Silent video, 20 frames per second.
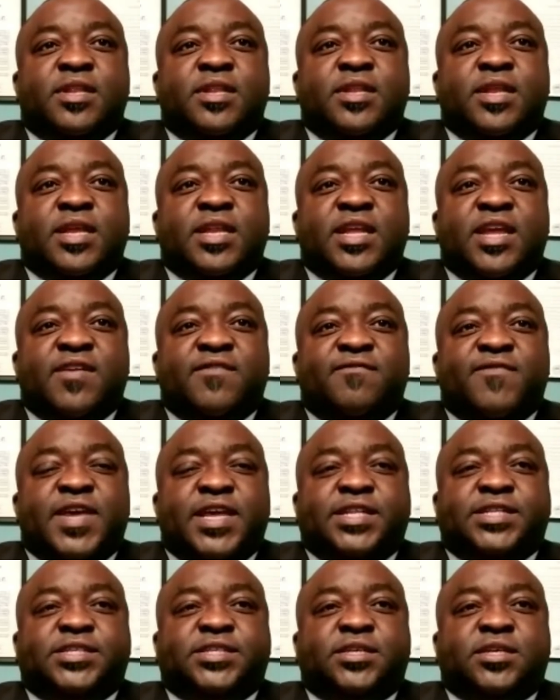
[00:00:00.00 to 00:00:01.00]
in the
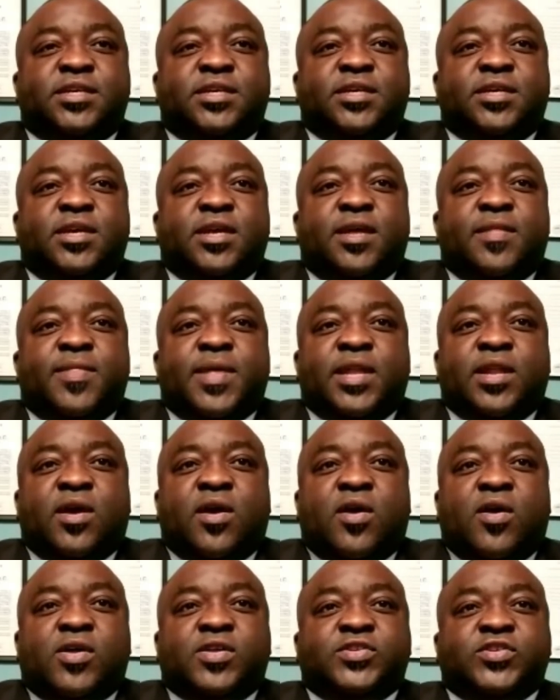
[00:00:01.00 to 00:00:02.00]
event that
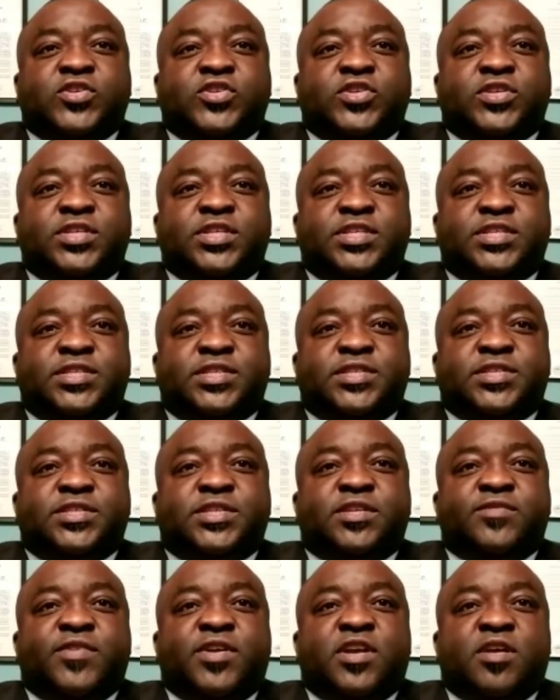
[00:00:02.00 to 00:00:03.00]
all social
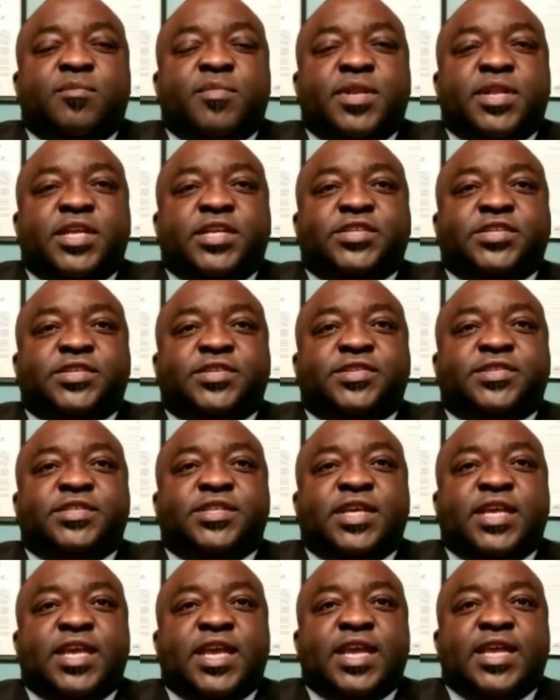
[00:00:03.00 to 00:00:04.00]
distancing recommendations
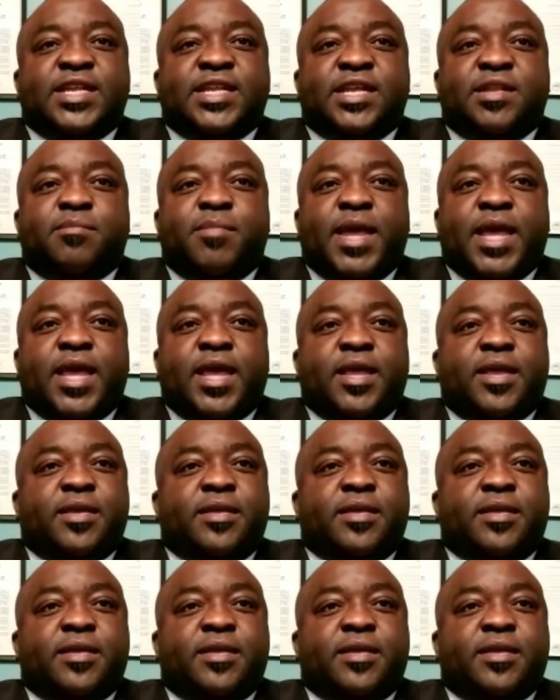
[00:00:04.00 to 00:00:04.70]
end in May.